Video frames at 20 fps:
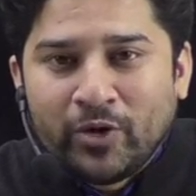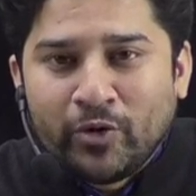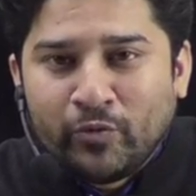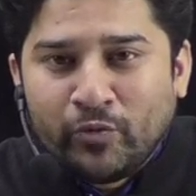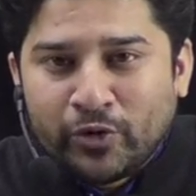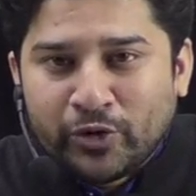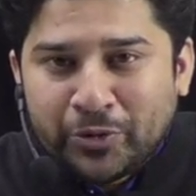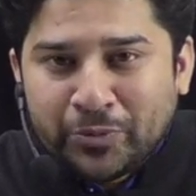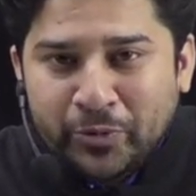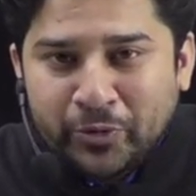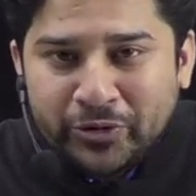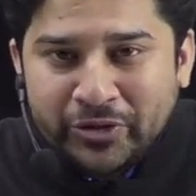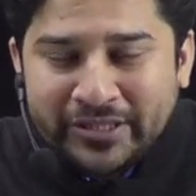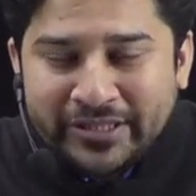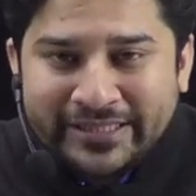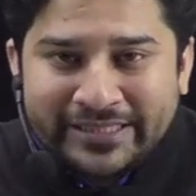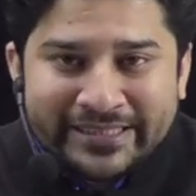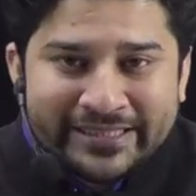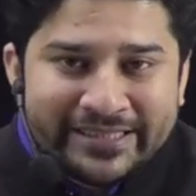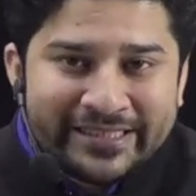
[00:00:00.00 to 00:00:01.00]
What about the
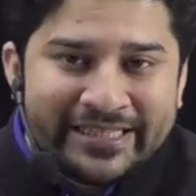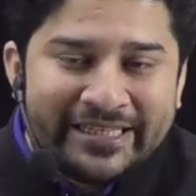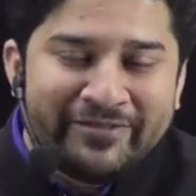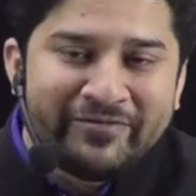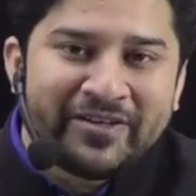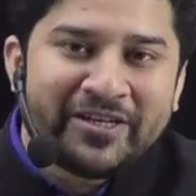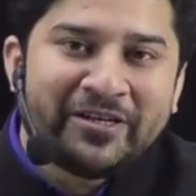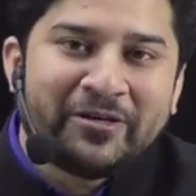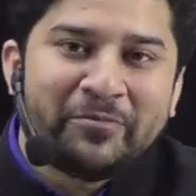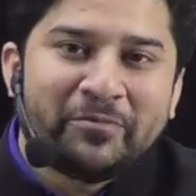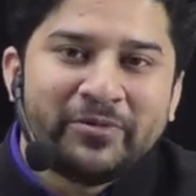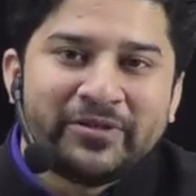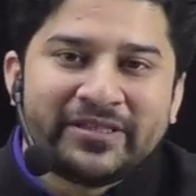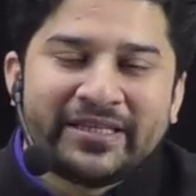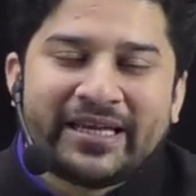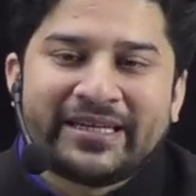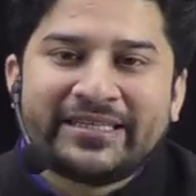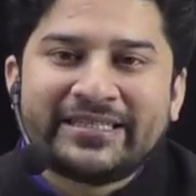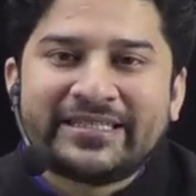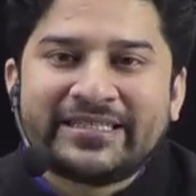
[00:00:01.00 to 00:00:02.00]
third even number,
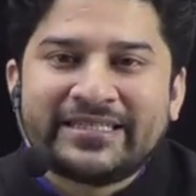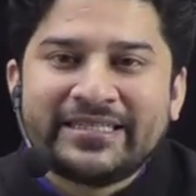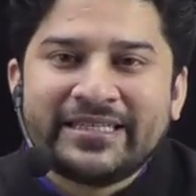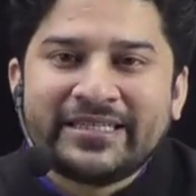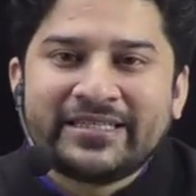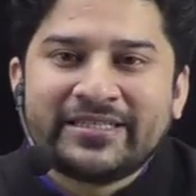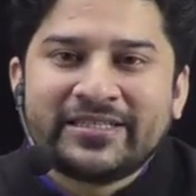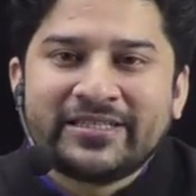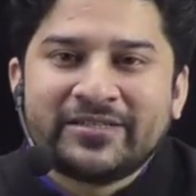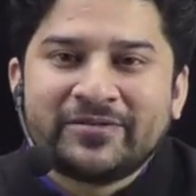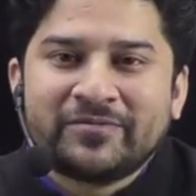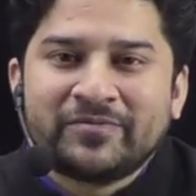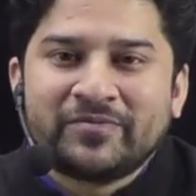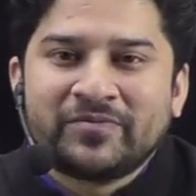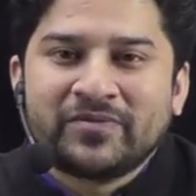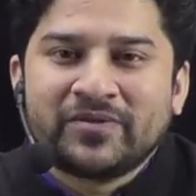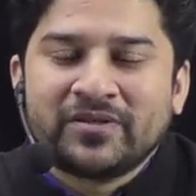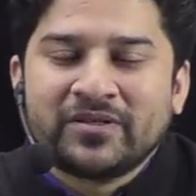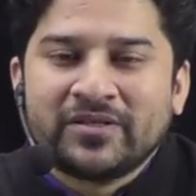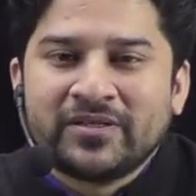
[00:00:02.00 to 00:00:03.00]
that is 6?
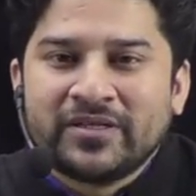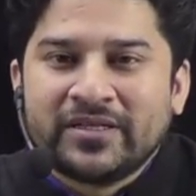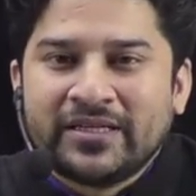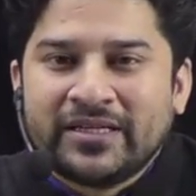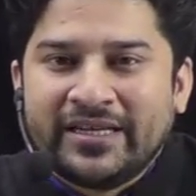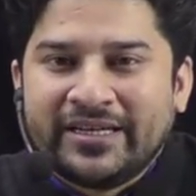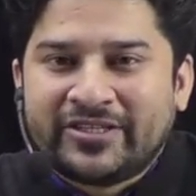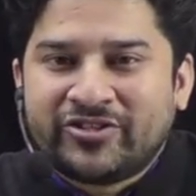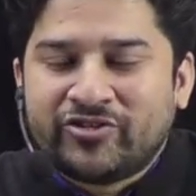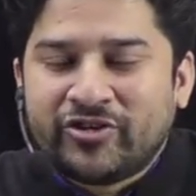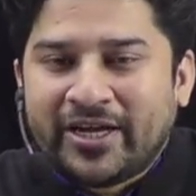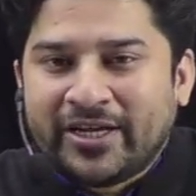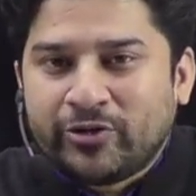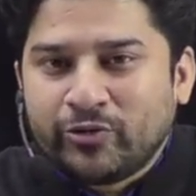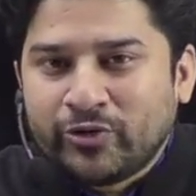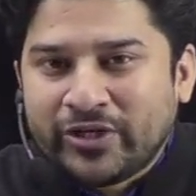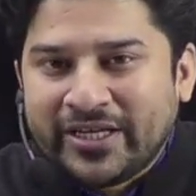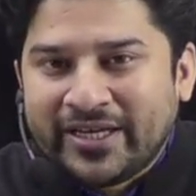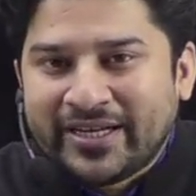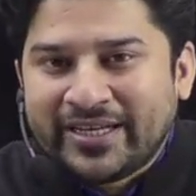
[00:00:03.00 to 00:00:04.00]
Let's try to
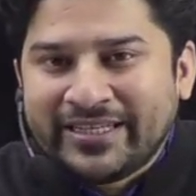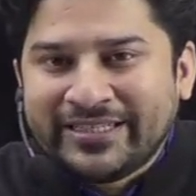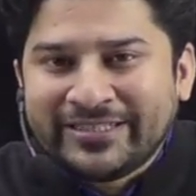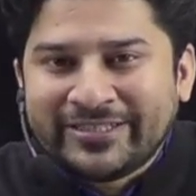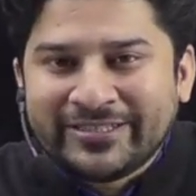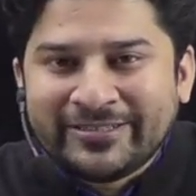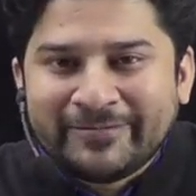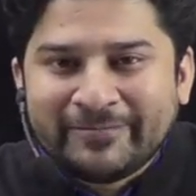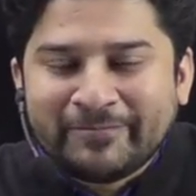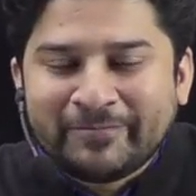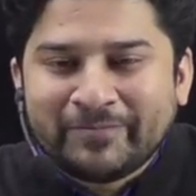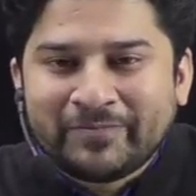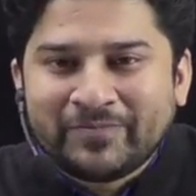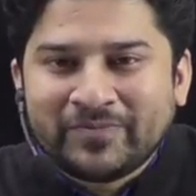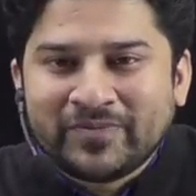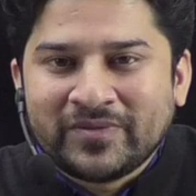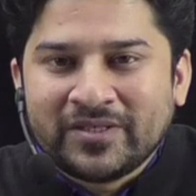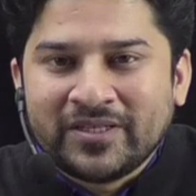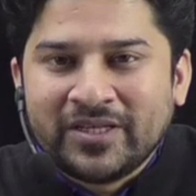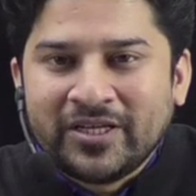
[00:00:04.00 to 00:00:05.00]
rearrange.
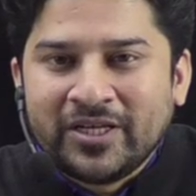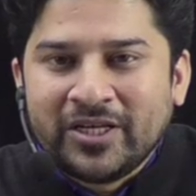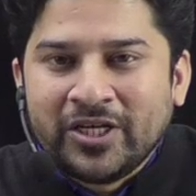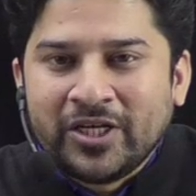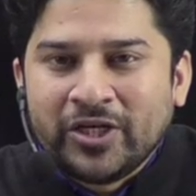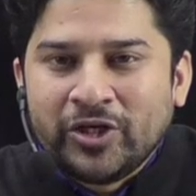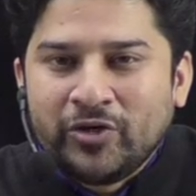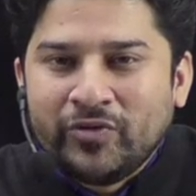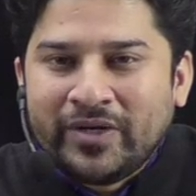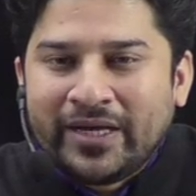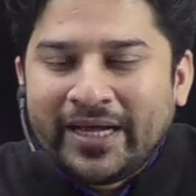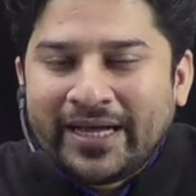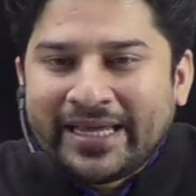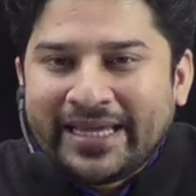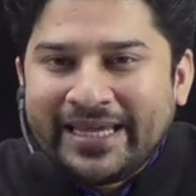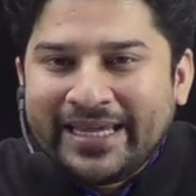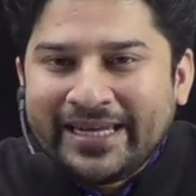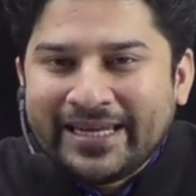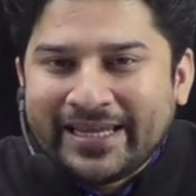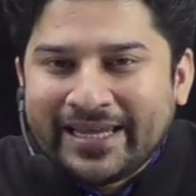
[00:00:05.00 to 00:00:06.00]
You will
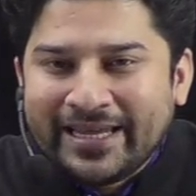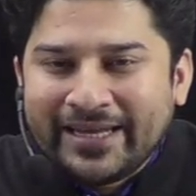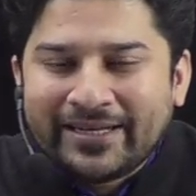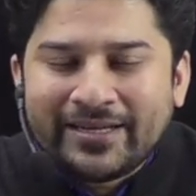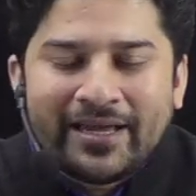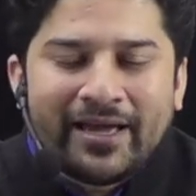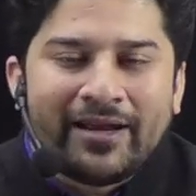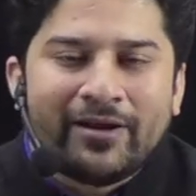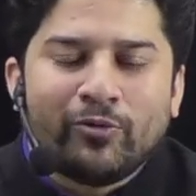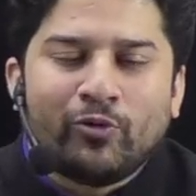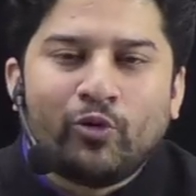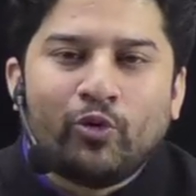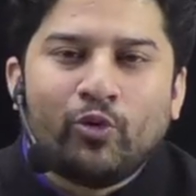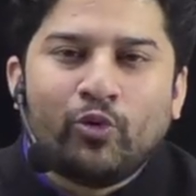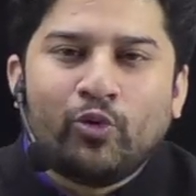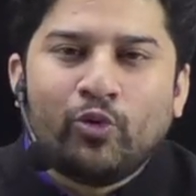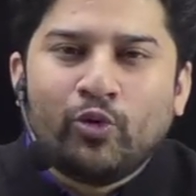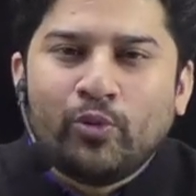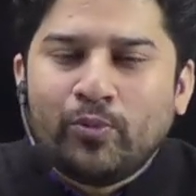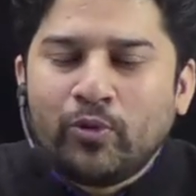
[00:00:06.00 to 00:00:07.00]
again get an
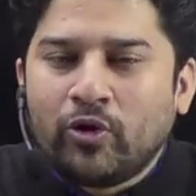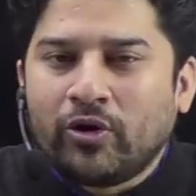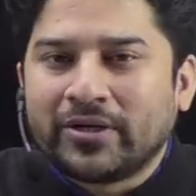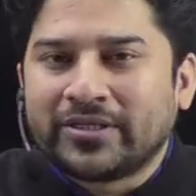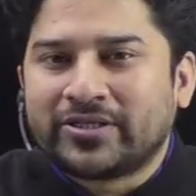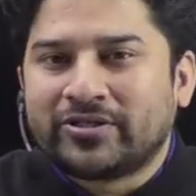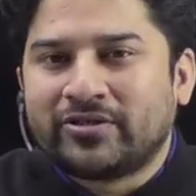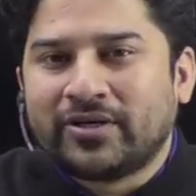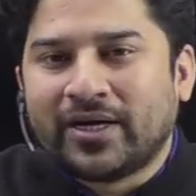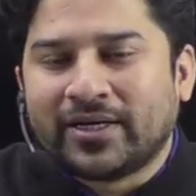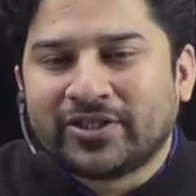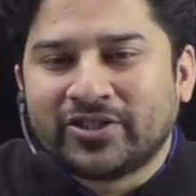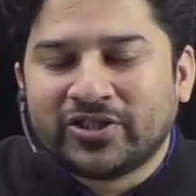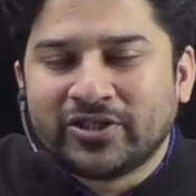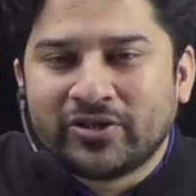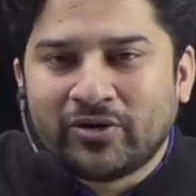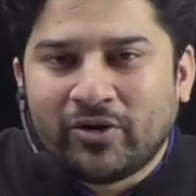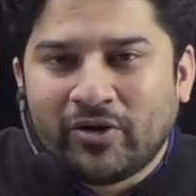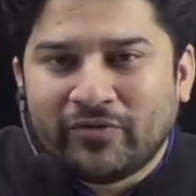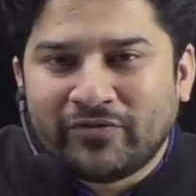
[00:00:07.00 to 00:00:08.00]
oblong
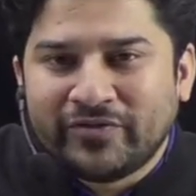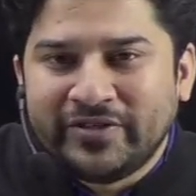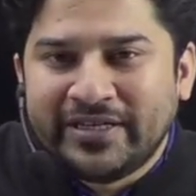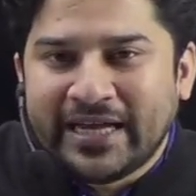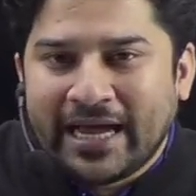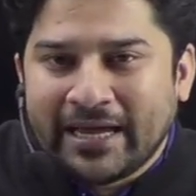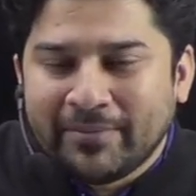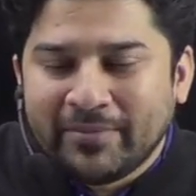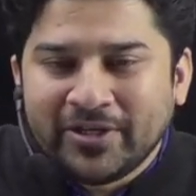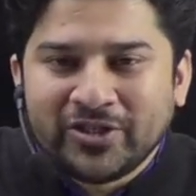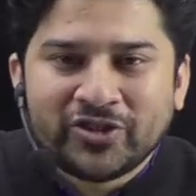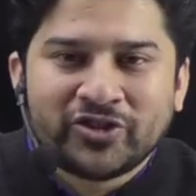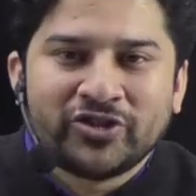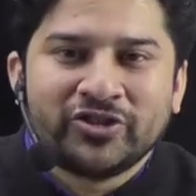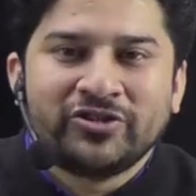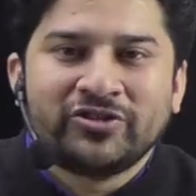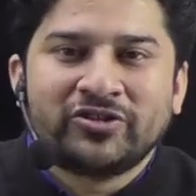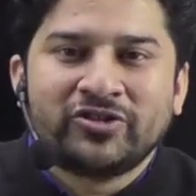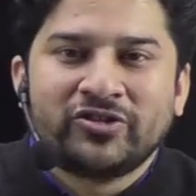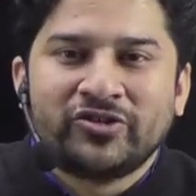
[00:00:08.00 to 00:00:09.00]
structure of
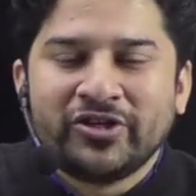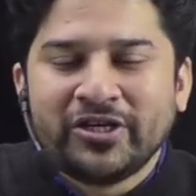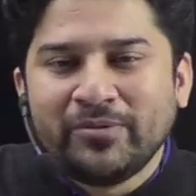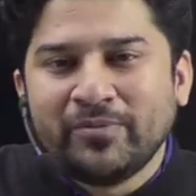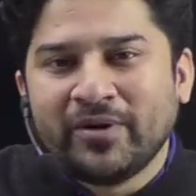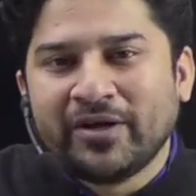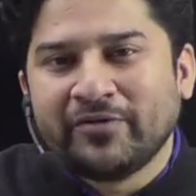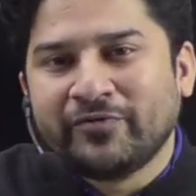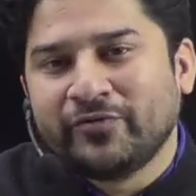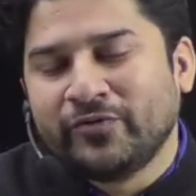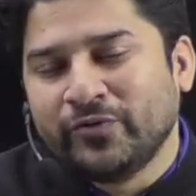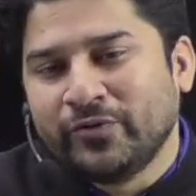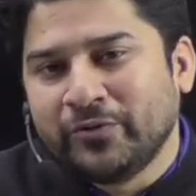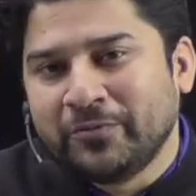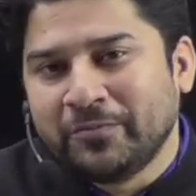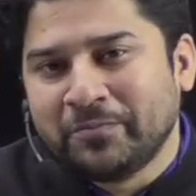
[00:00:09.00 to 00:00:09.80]
dimension 3 by 4.